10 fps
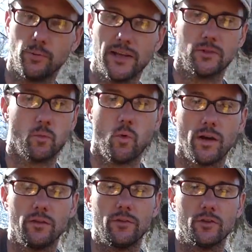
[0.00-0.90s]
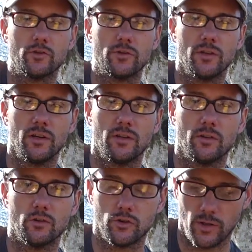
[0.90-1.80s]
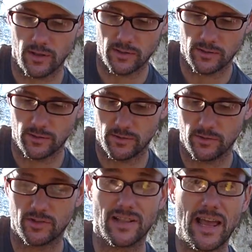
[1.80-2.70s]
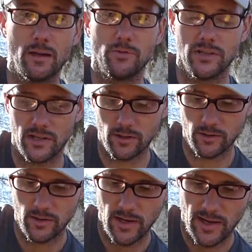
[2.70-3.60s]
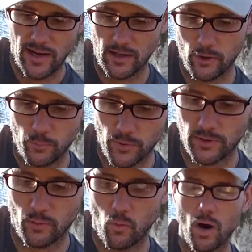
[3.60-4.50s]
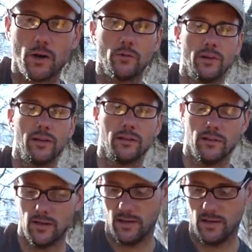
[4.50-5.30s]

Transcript: place one of those slabs in here and you put the water in